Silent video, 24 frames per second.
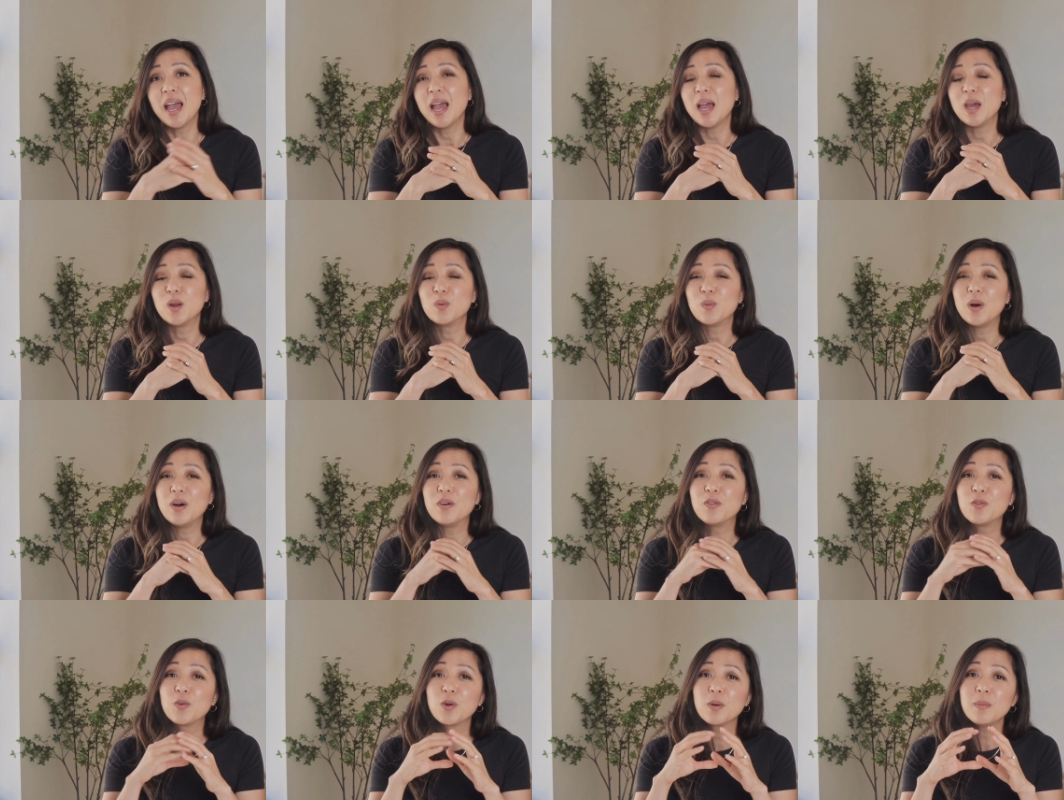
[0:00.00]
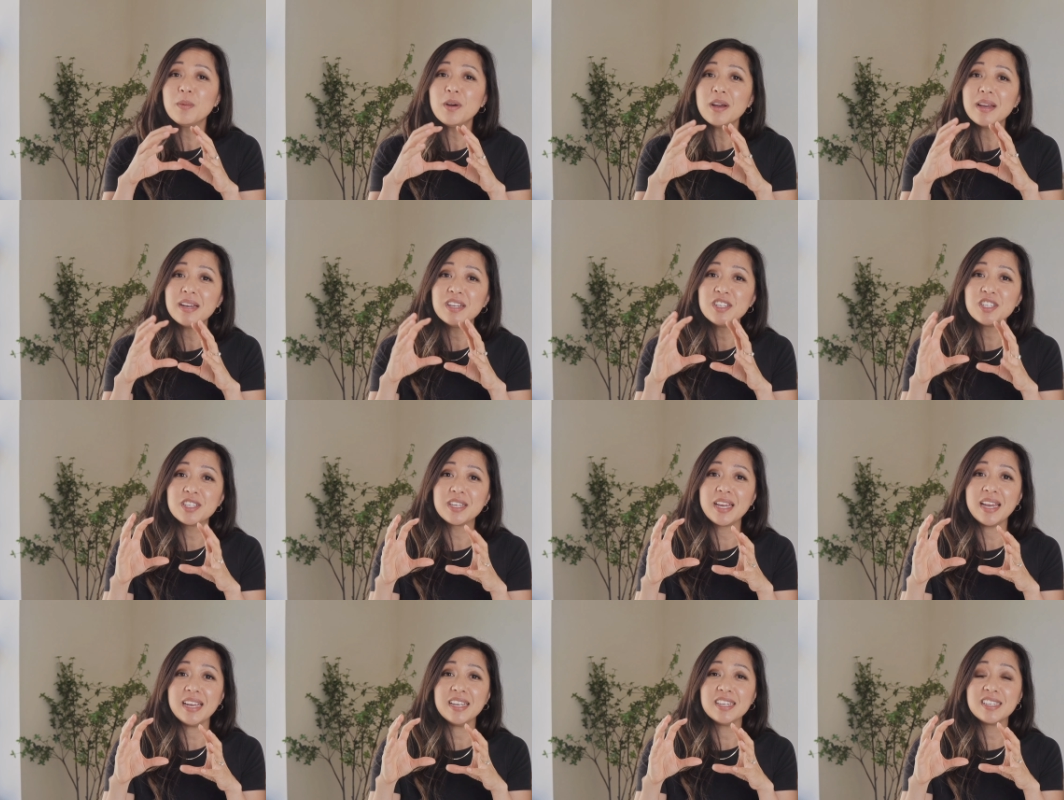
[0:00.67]
and while formal
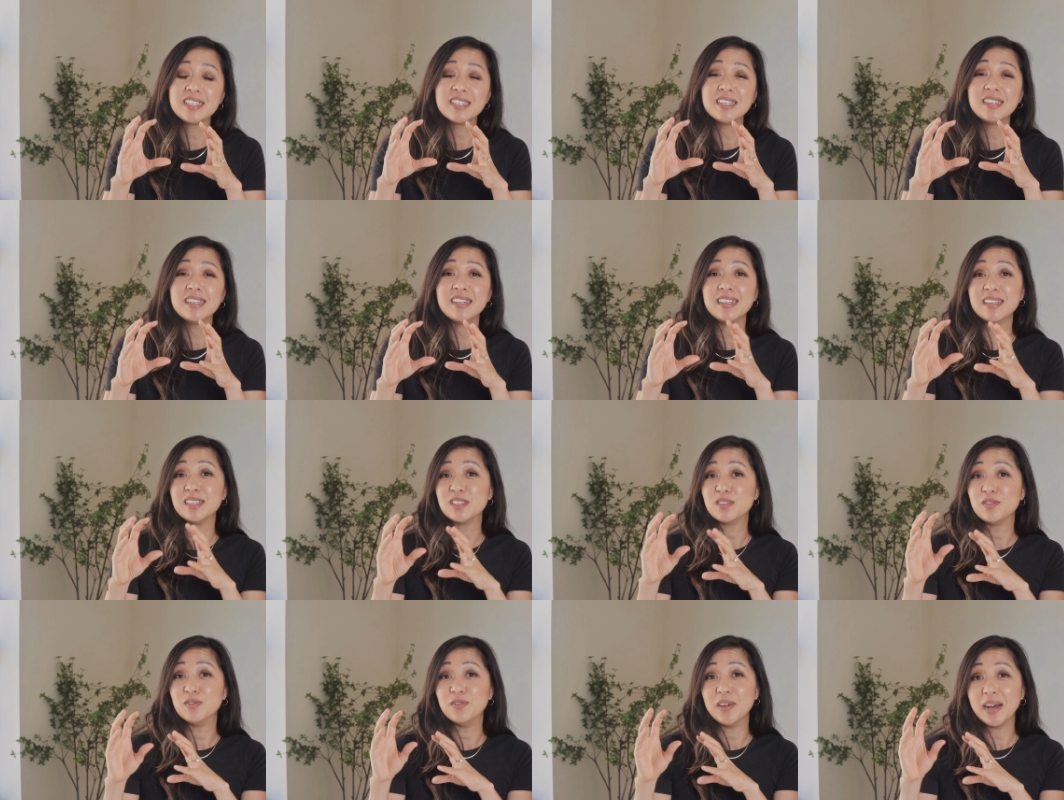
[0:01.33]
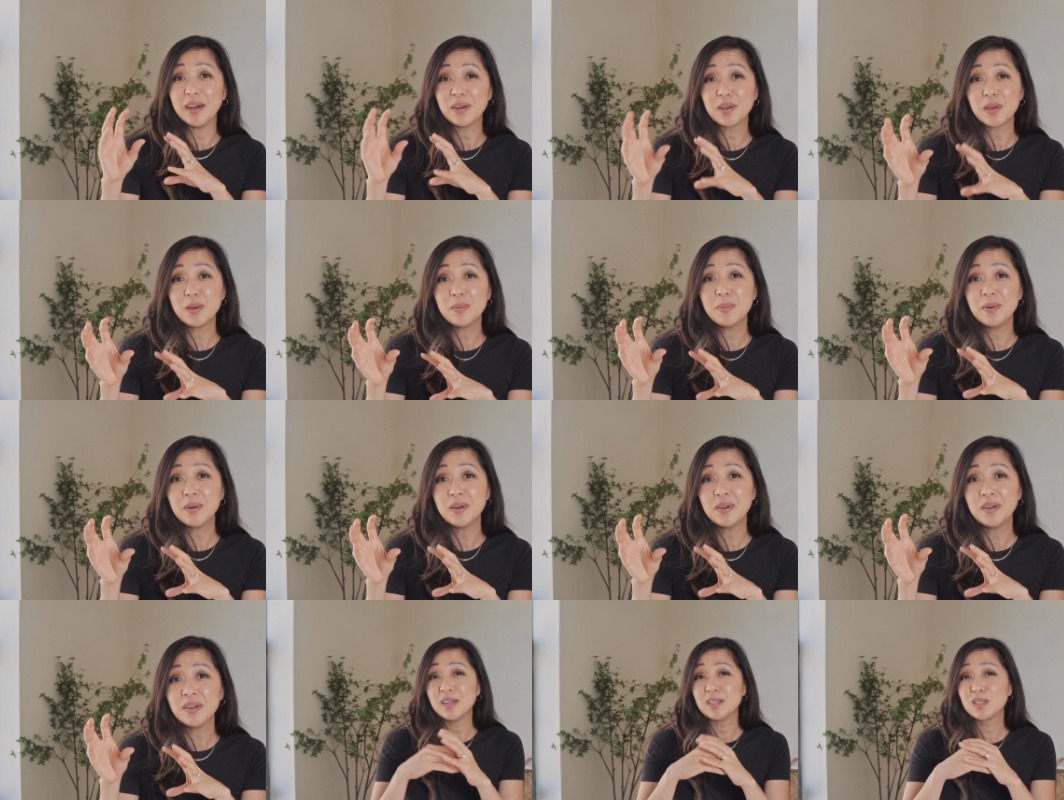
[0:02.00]
education is
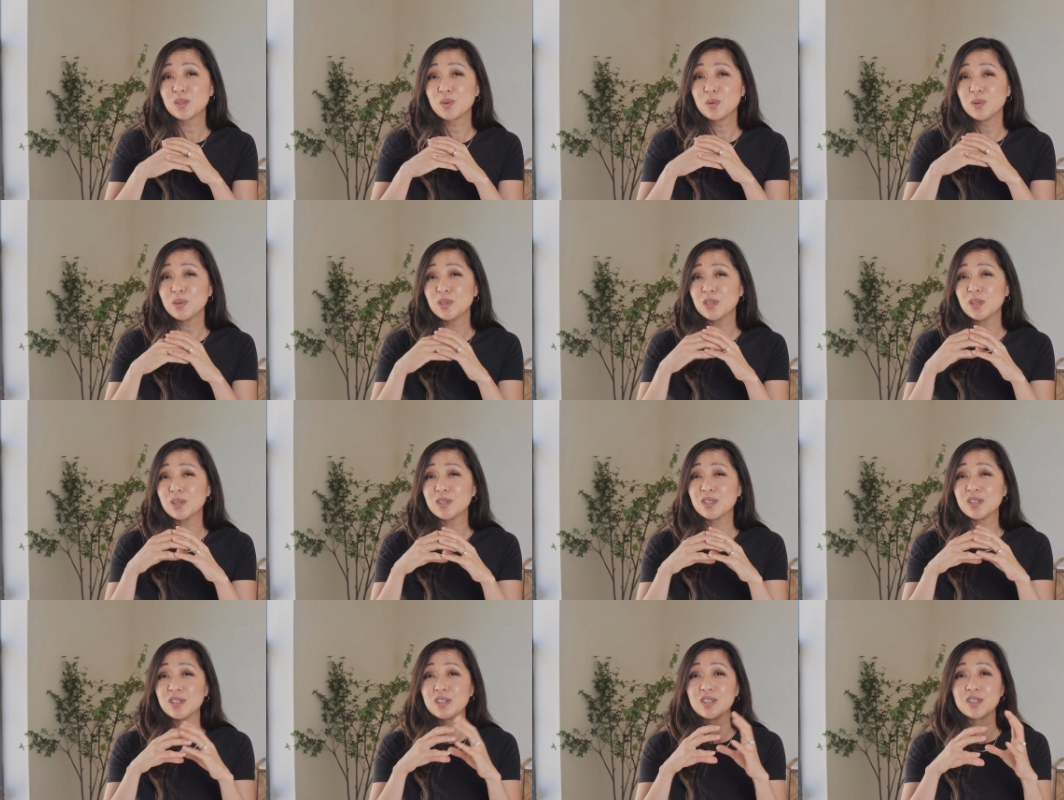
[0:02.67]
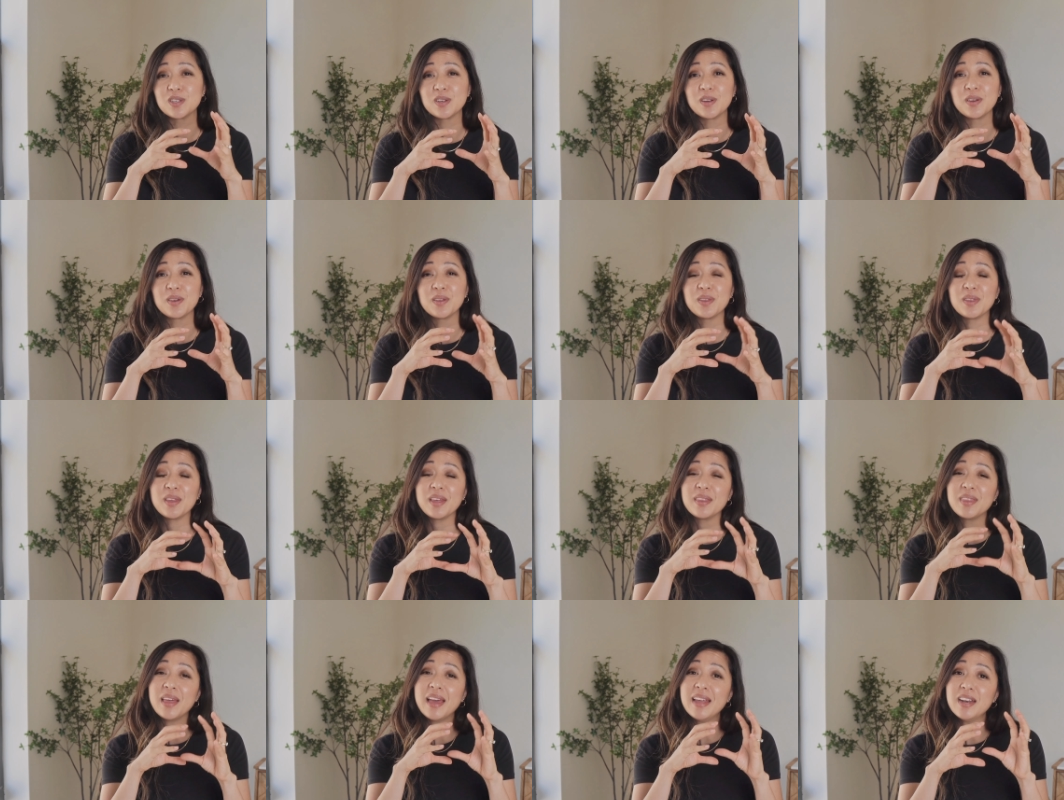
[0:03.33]
valuable, it's crucial to ensure
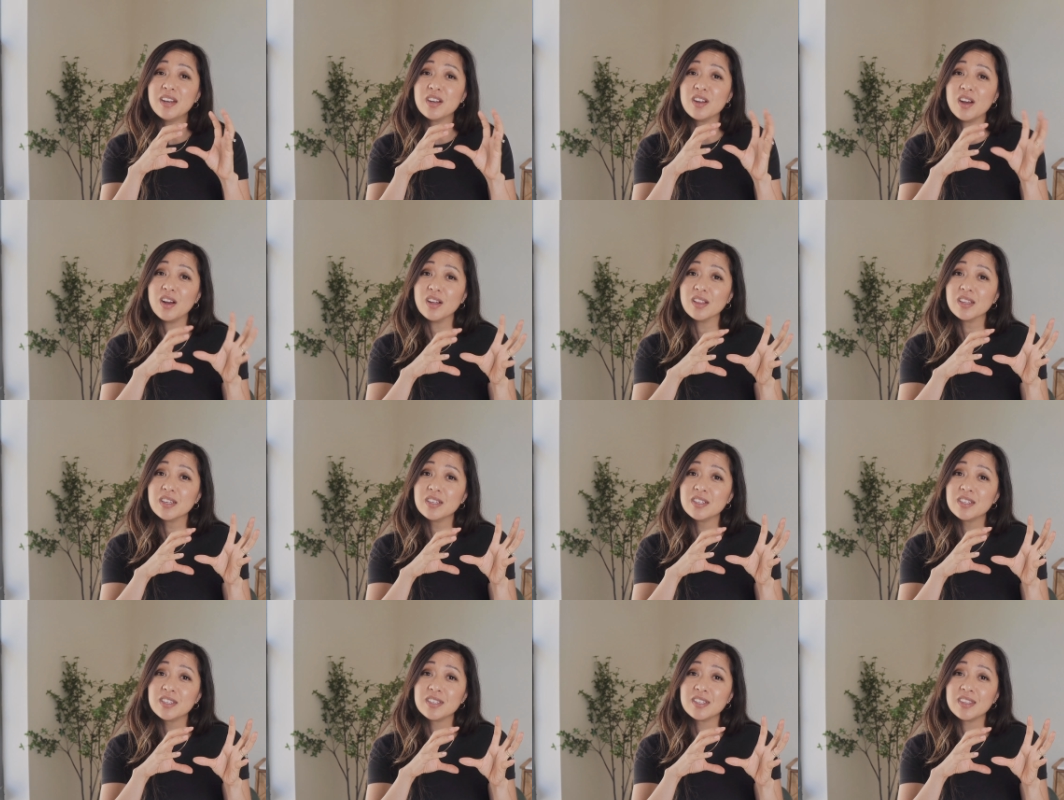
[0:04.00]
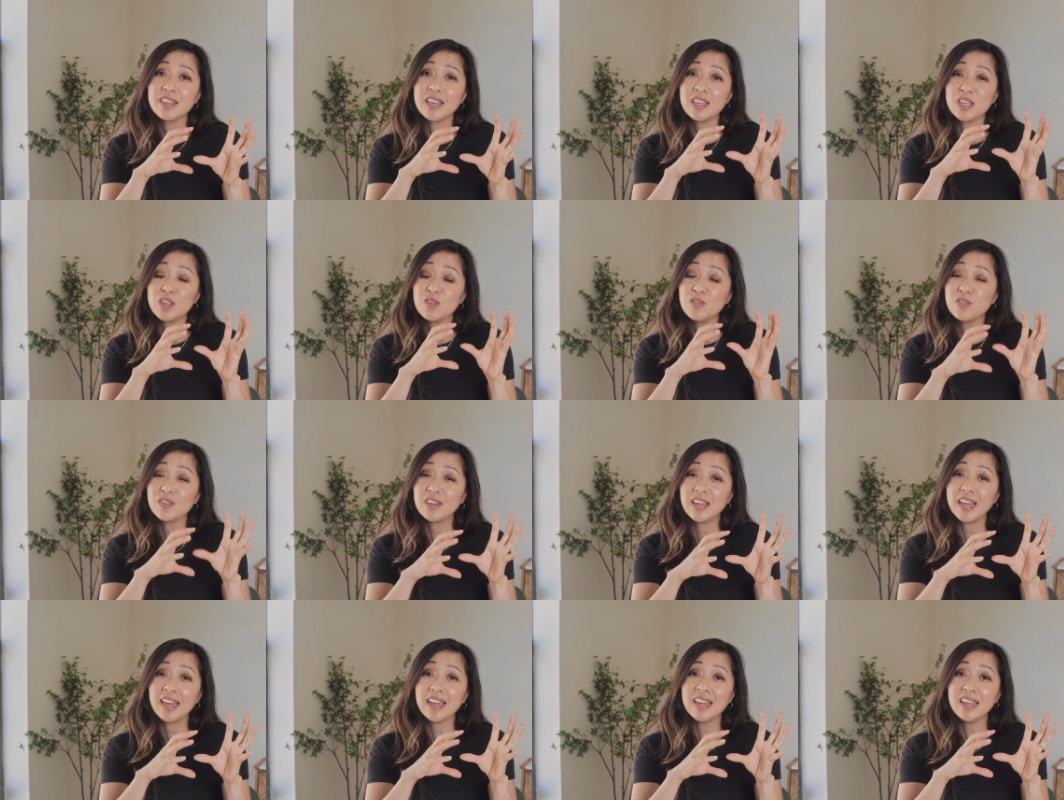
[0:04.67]
that that knowledge that
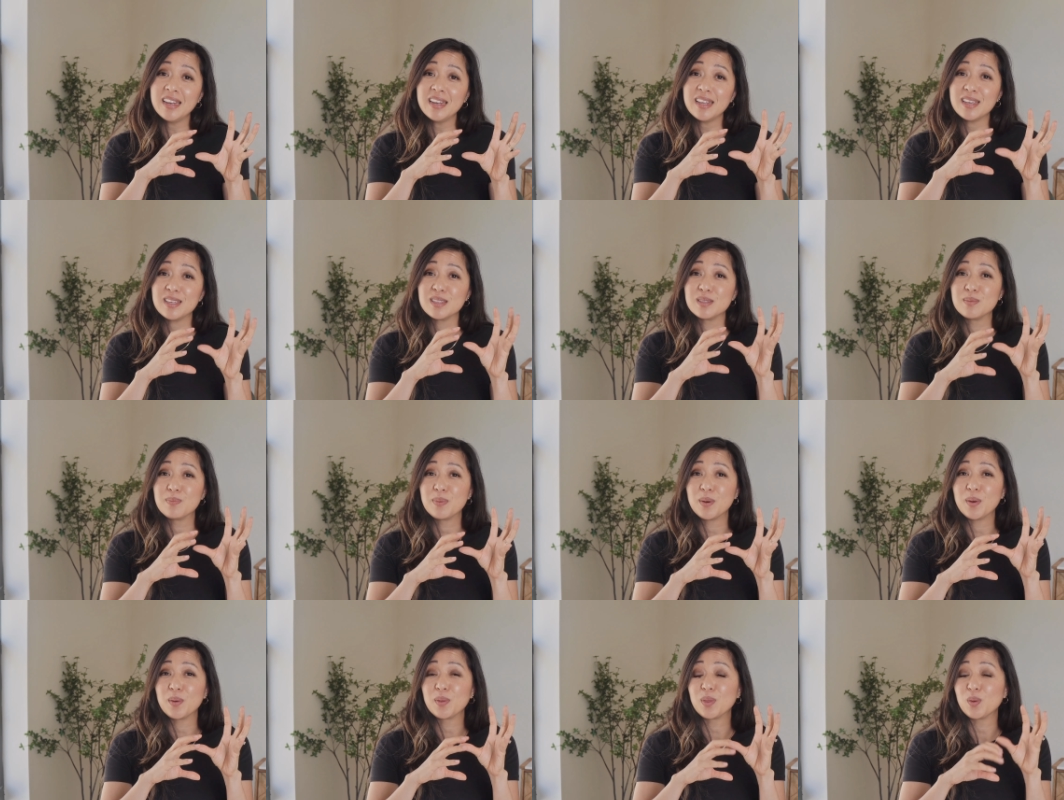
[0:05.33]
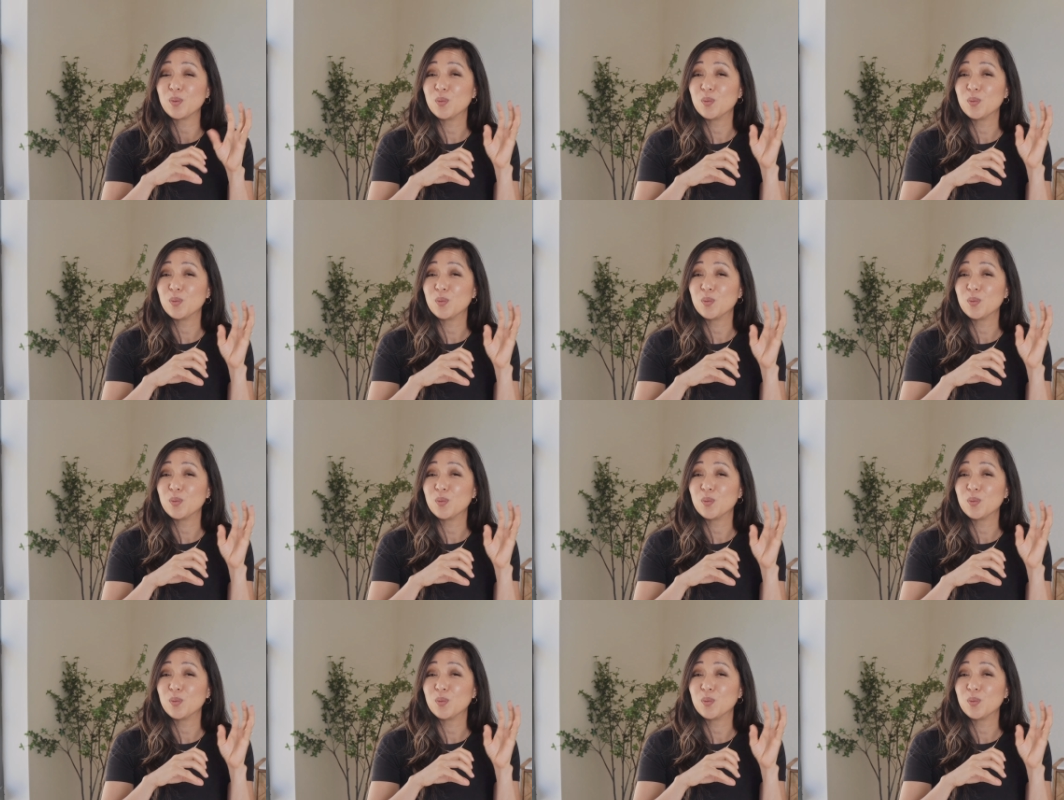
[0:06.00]
you've gained is both